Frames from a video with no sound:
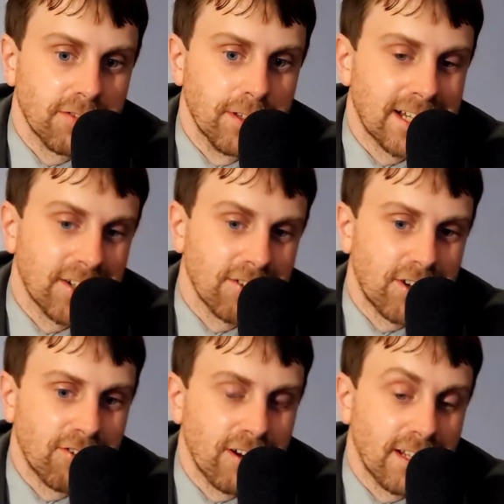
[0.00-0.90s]
I kind of
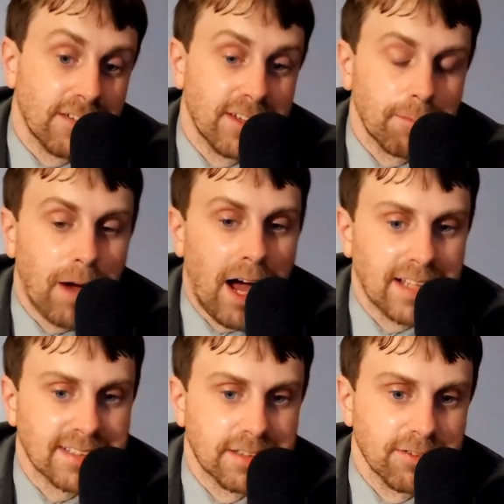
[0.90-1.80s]
regret giving
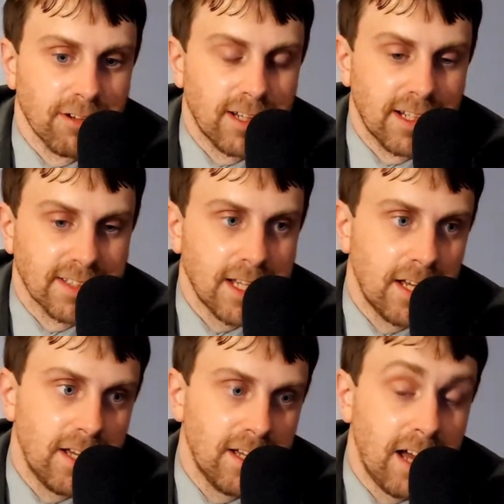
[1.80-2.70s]
positive ratings.
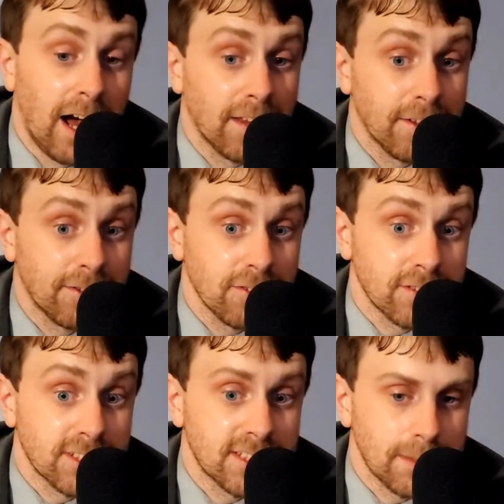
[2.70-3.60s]
On the first
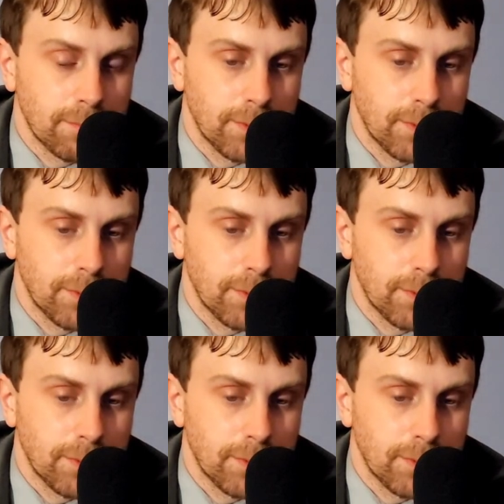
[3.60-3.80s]
sip,